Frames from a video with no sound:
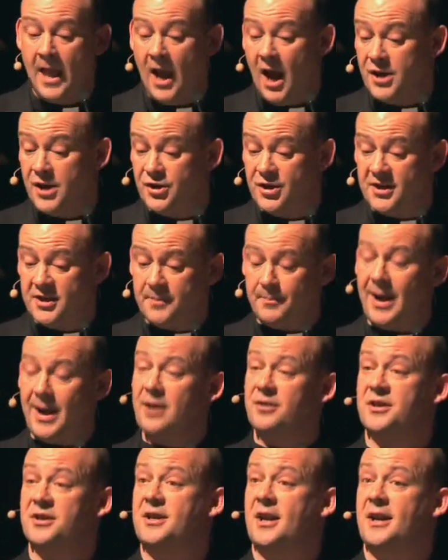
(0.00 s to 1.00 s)
And she's
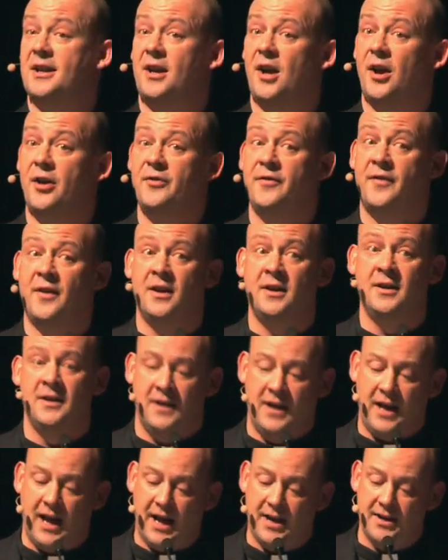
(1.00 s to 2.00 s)
about to take over
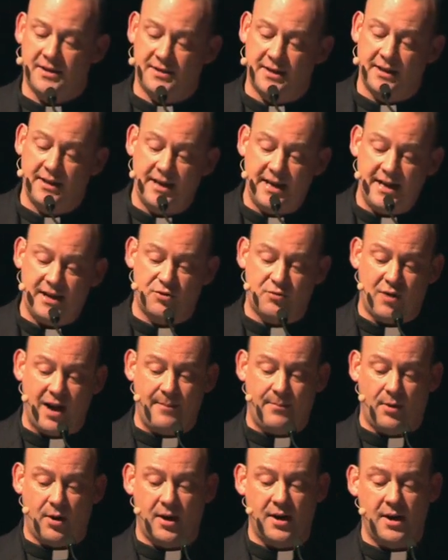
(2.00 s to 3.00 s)
as the lead
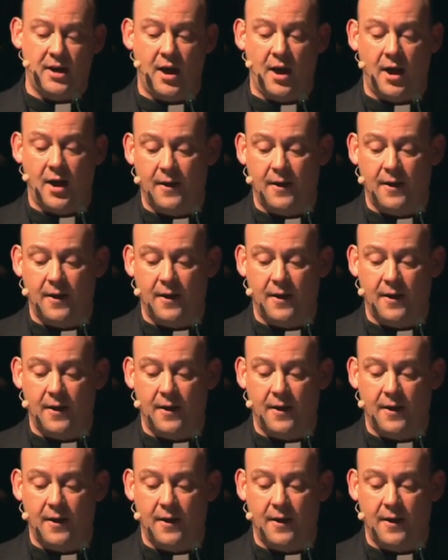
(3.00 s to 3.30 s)
rabbi